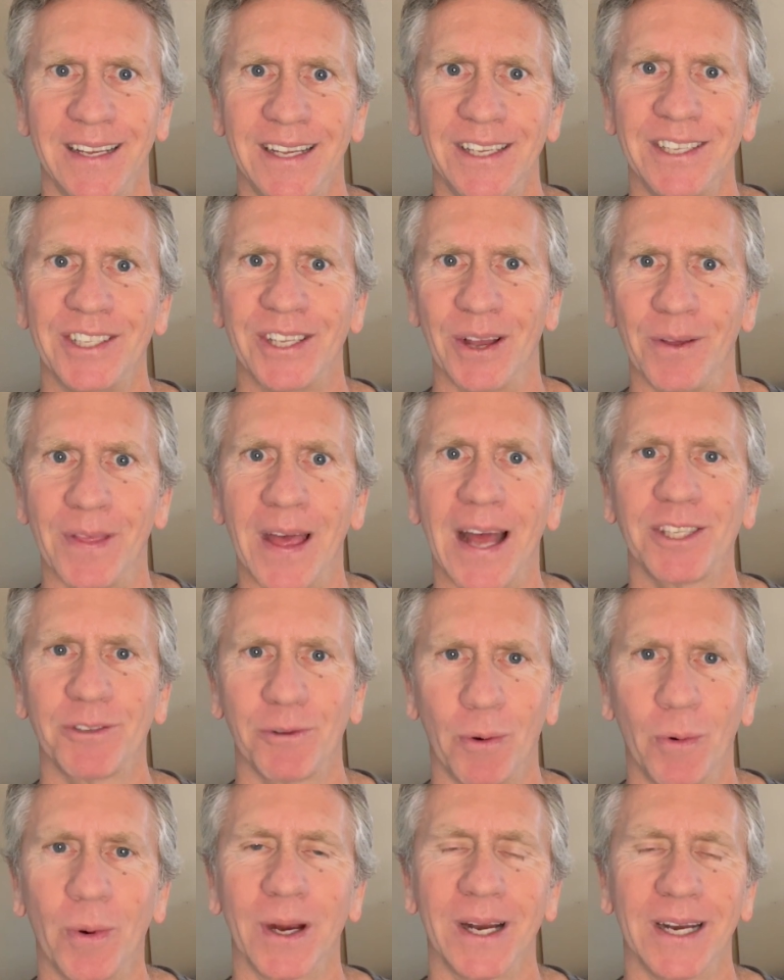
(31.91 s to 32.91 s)
So that's what
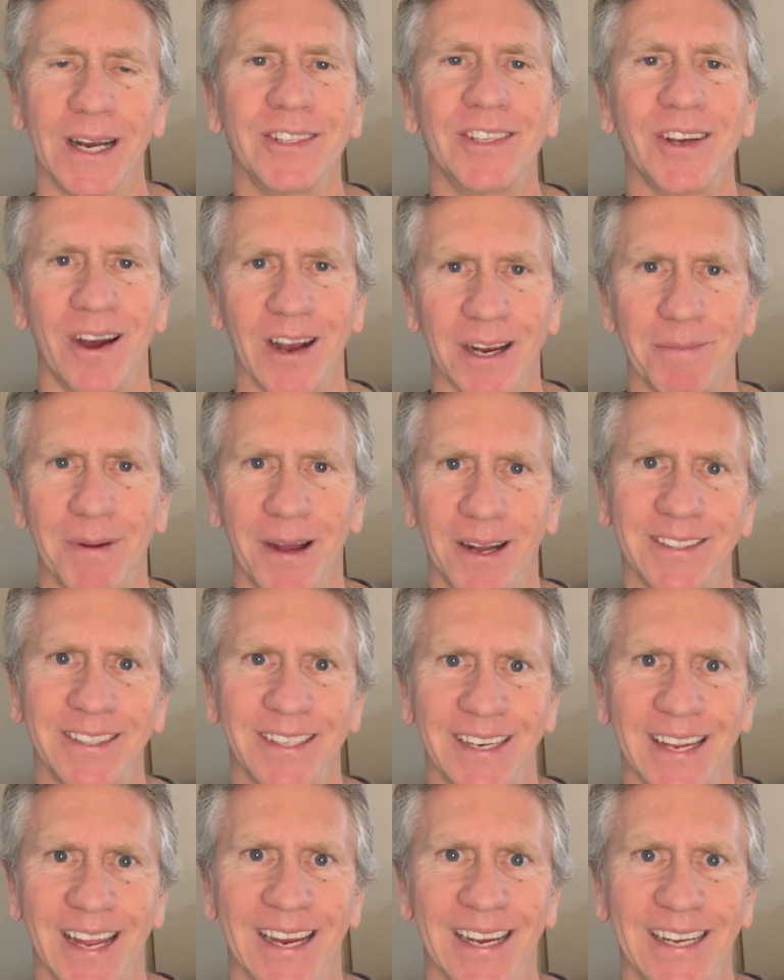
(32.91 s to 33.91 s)
we're going to talk about
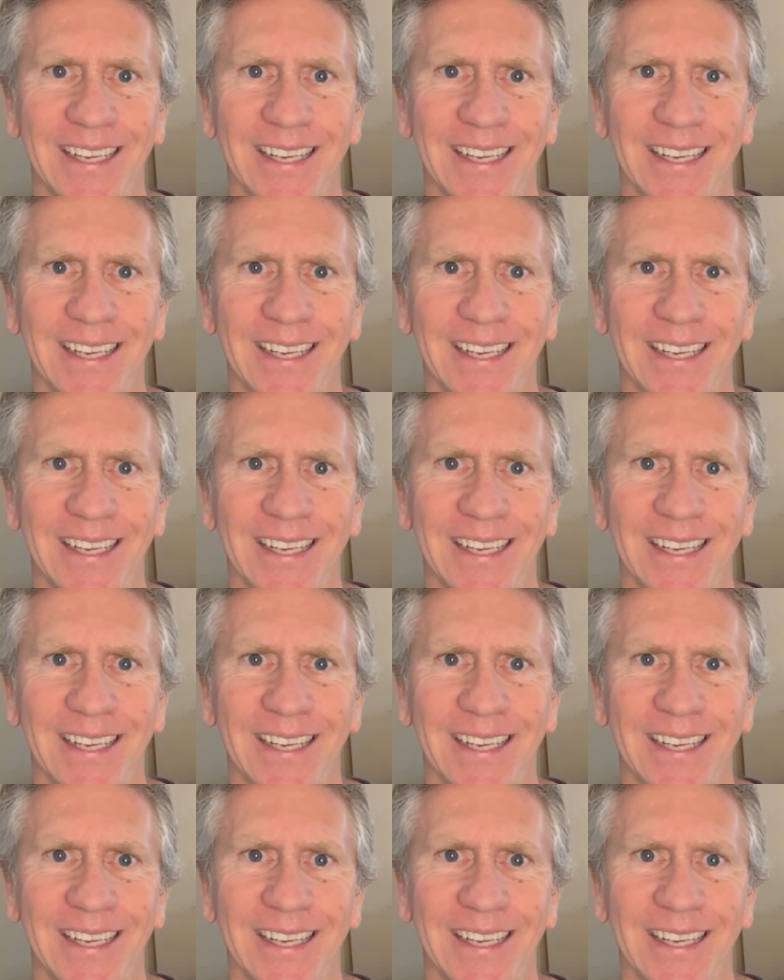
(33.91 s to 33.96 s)
today.